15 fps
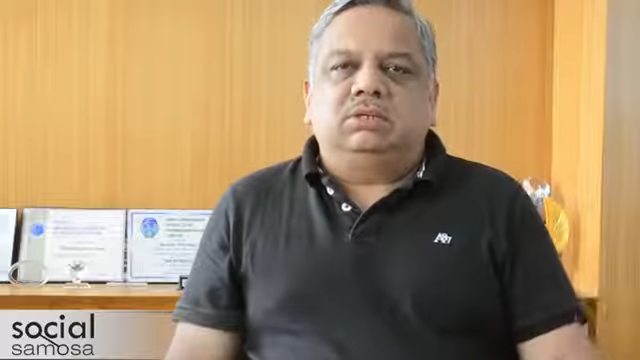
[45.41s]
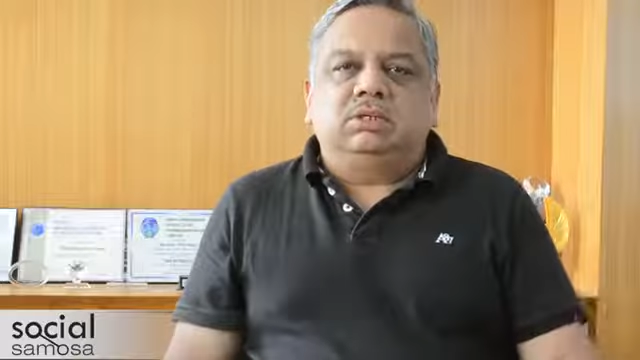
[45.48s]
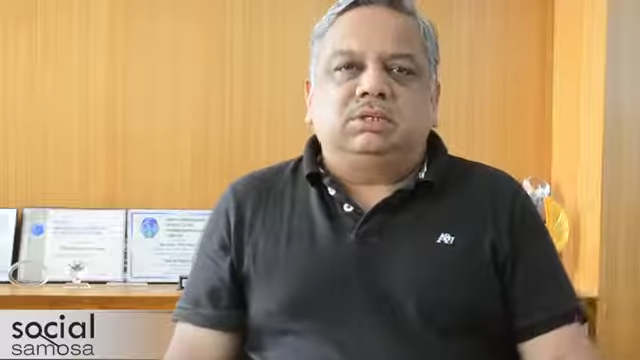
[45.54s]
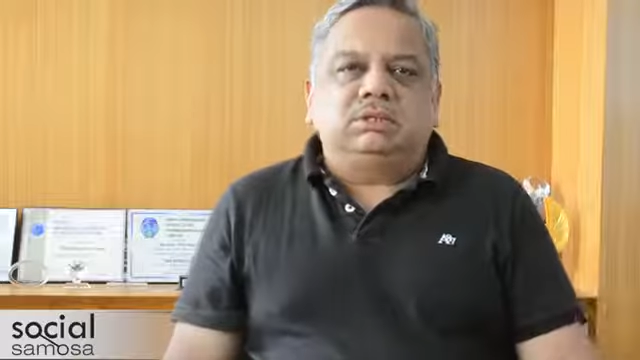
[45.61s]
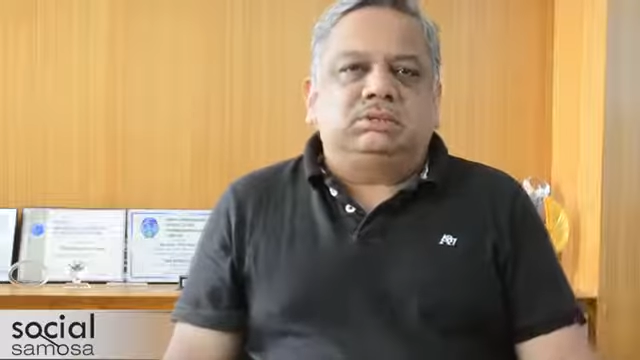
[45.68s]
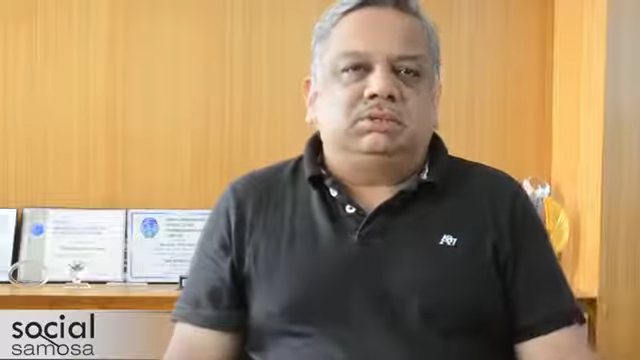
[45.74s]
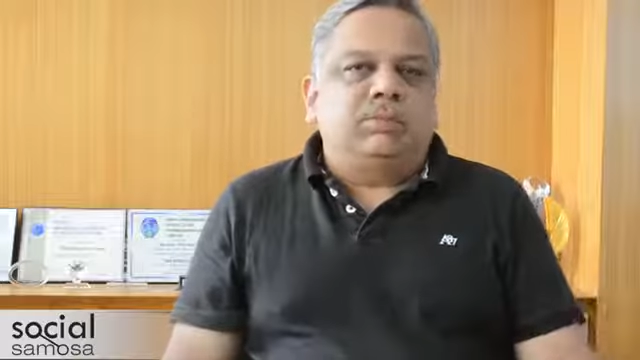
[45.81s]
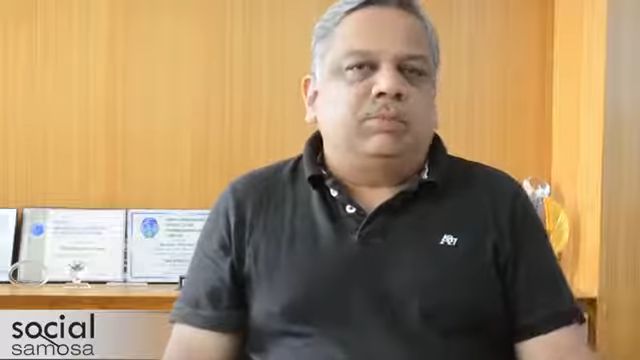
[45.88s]

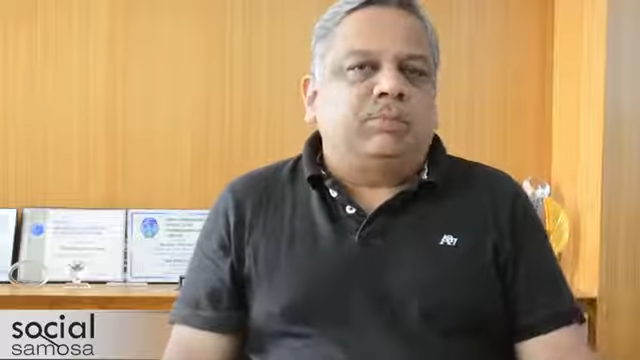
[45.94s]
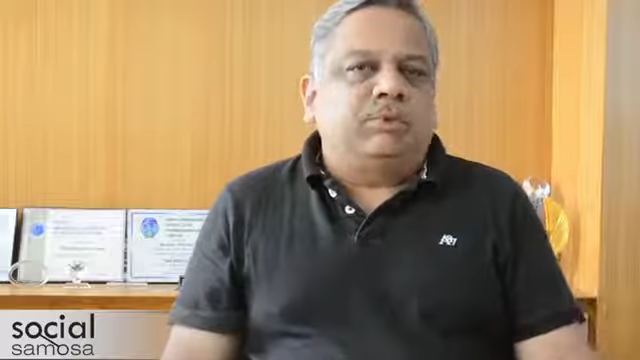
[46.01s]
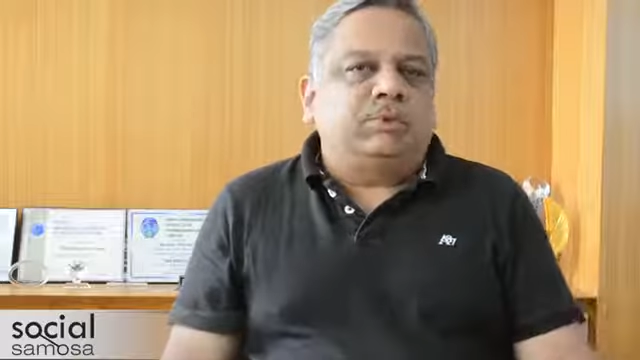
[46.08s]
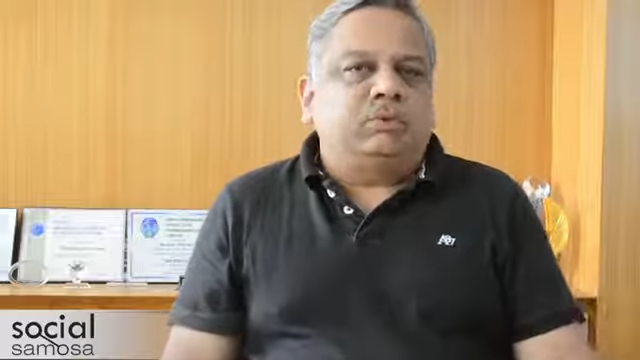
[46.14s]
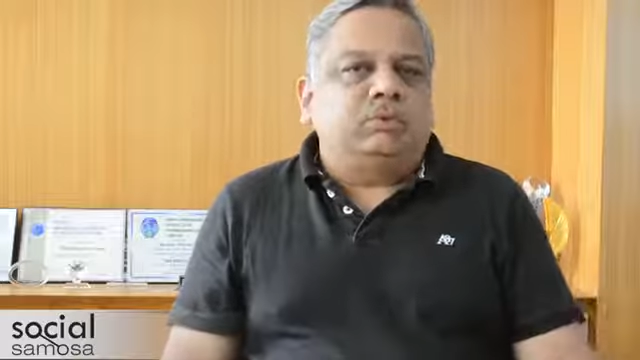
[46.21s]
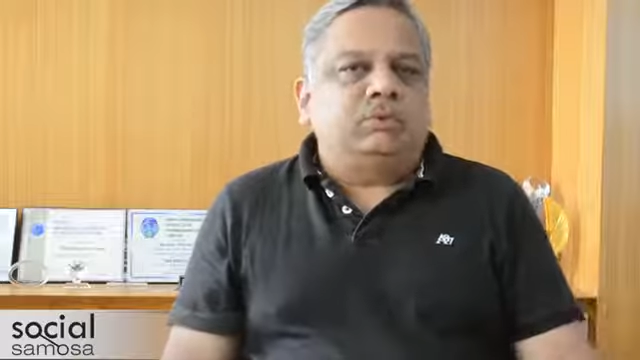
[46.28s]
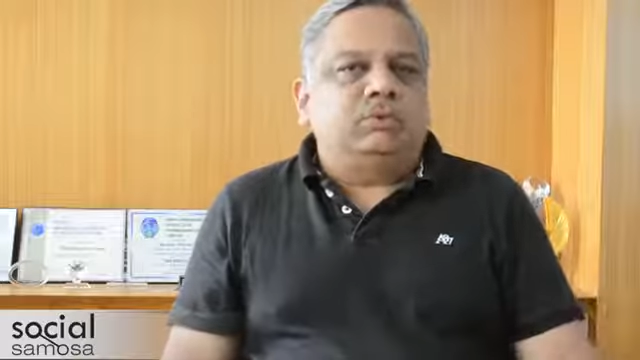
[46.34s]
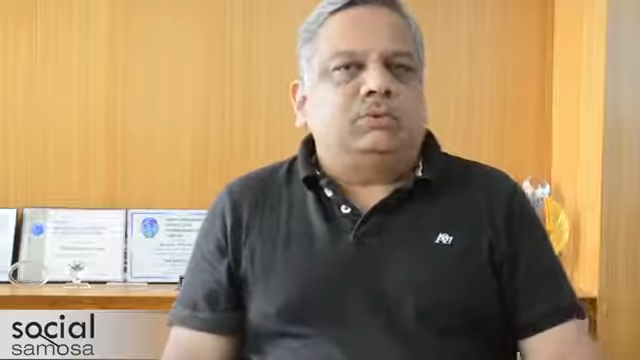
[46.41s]
a
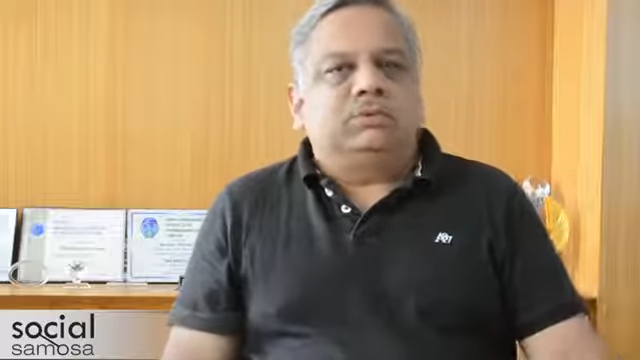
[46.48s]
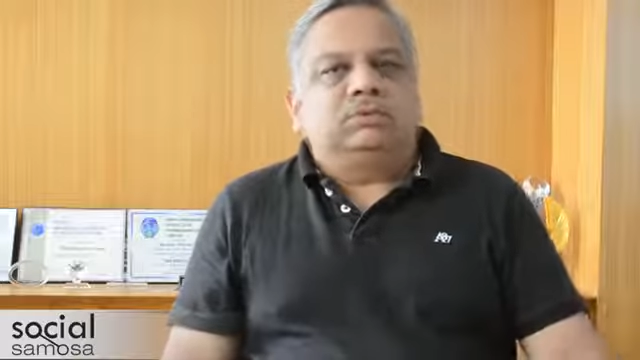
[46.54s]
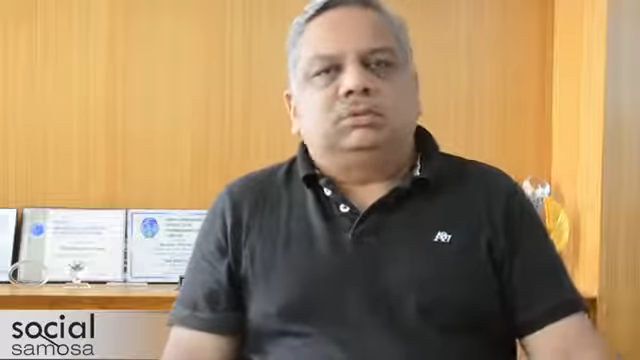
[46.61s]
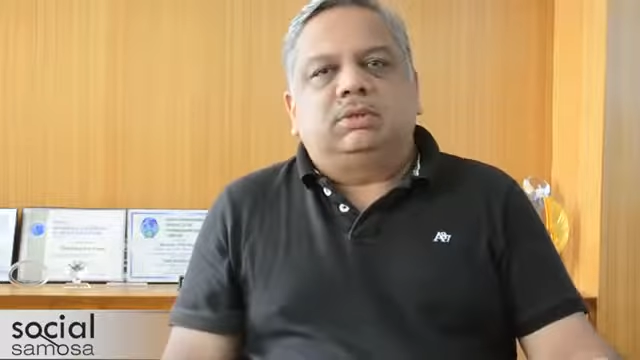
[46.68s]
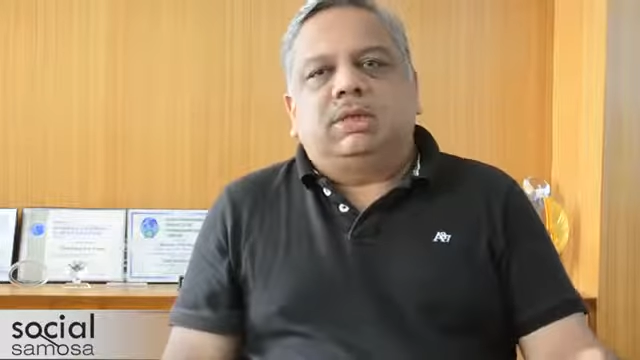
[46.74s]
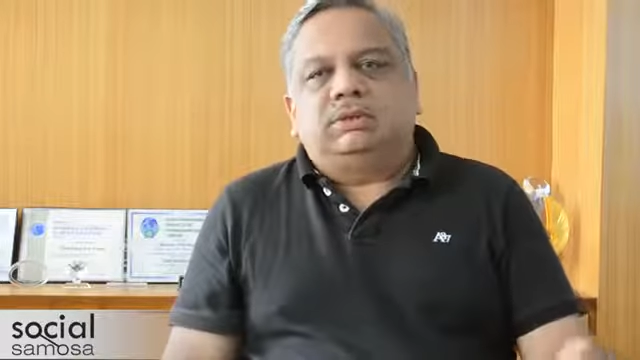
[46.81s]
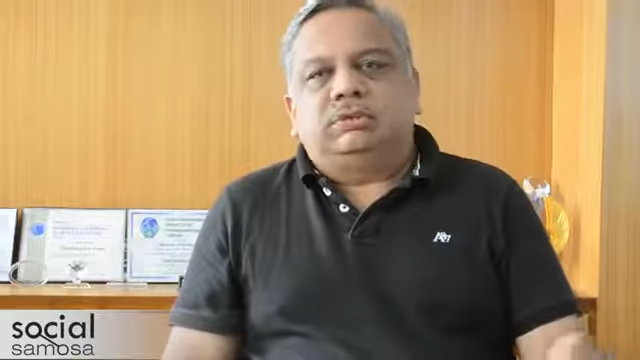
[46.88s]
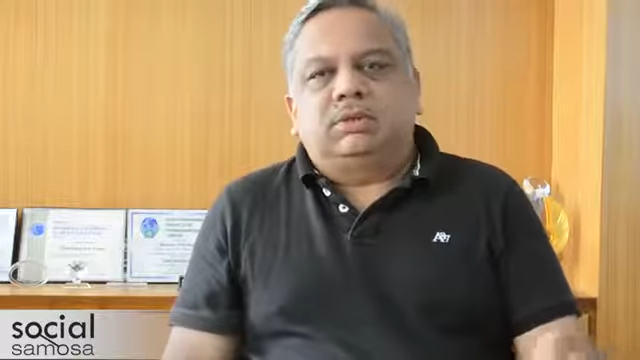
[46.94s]
simple tool
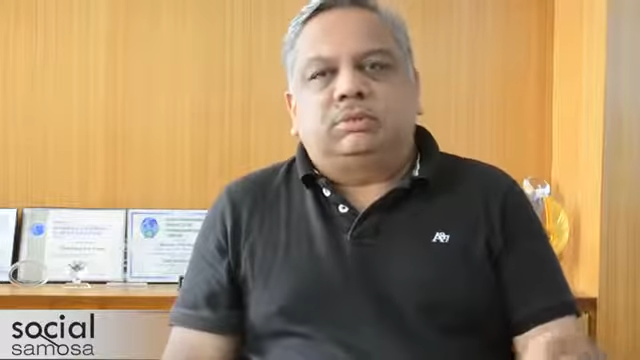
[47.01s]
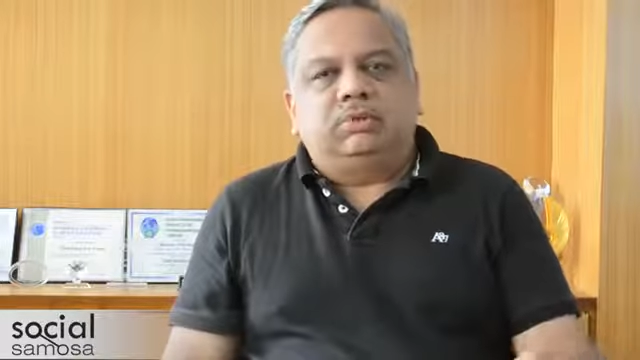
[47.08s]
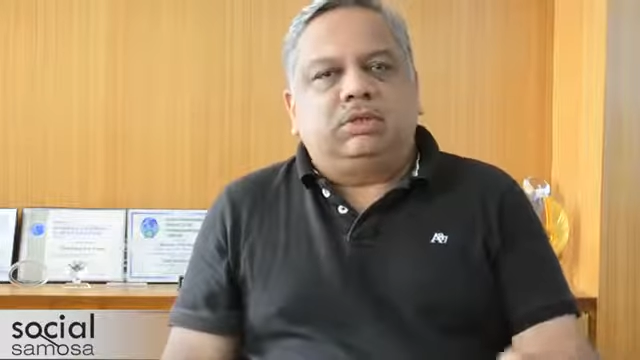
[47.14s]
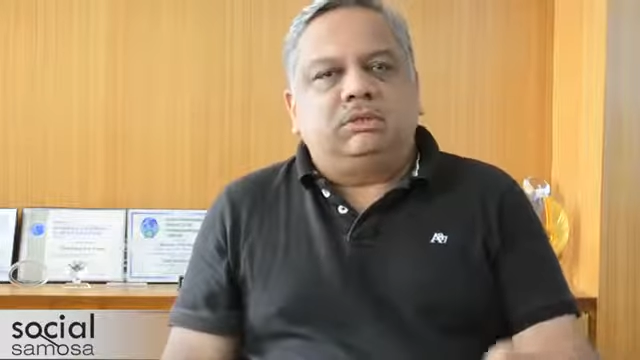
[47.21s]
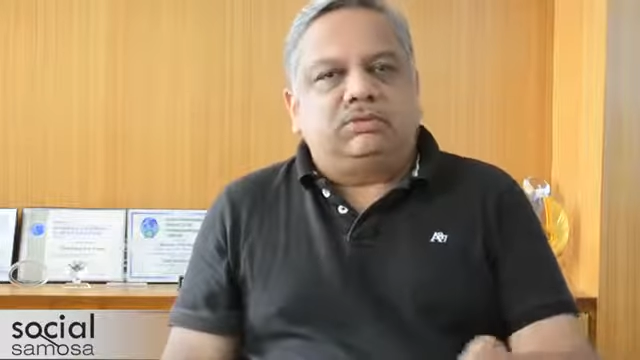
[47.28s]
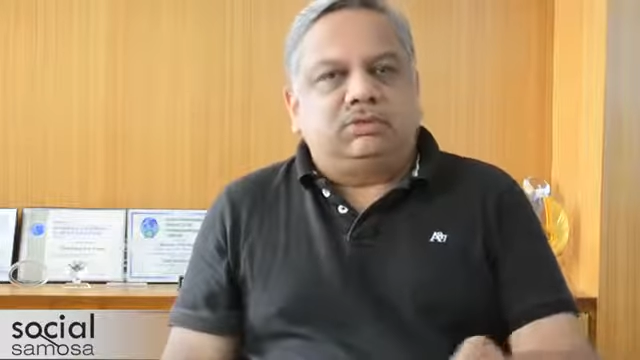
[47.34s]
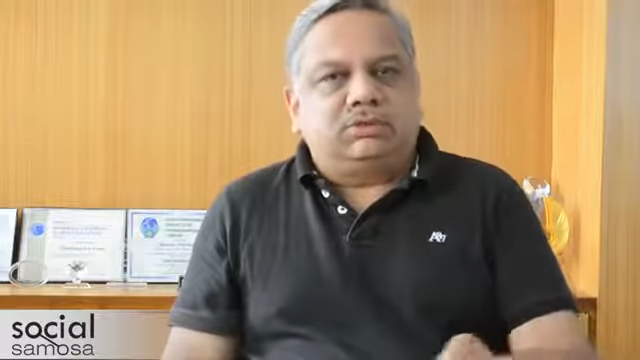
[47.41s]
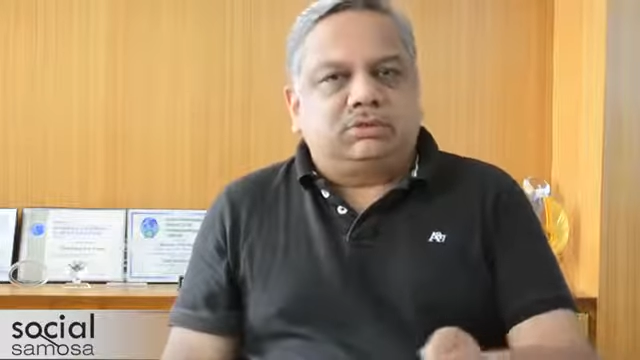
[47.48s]
and
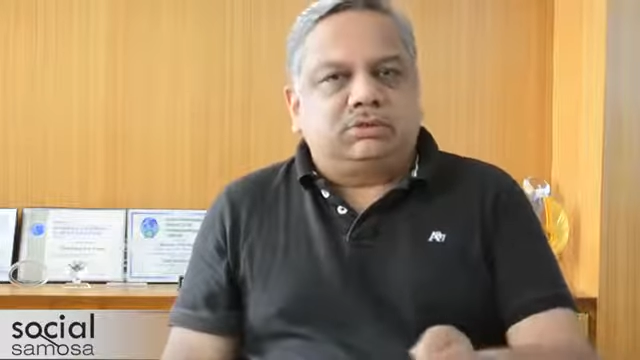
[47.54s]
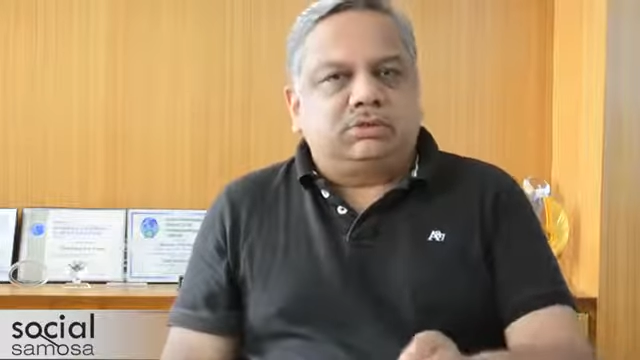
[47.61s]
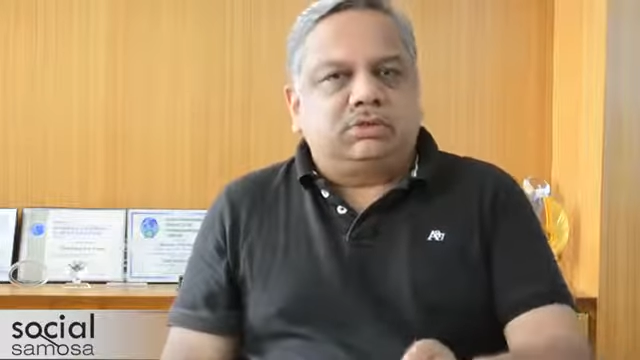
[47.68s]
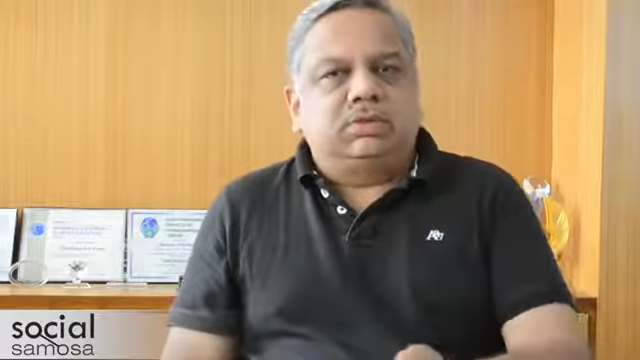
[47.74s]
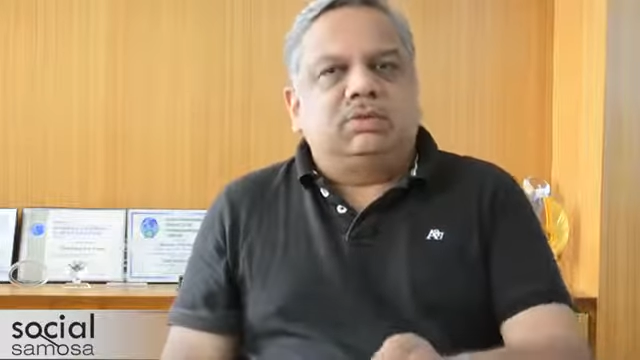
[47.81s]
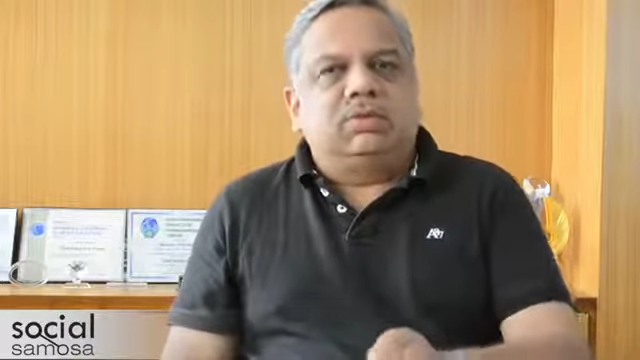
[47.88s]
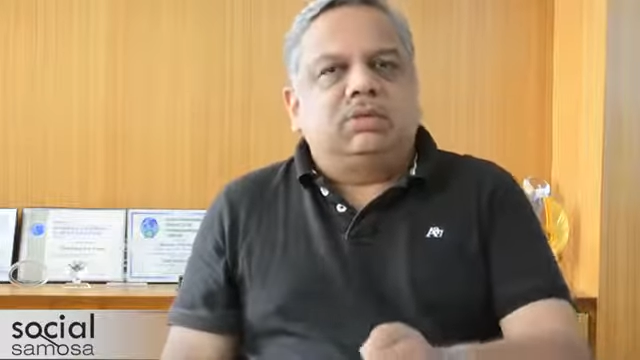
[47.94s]
something which is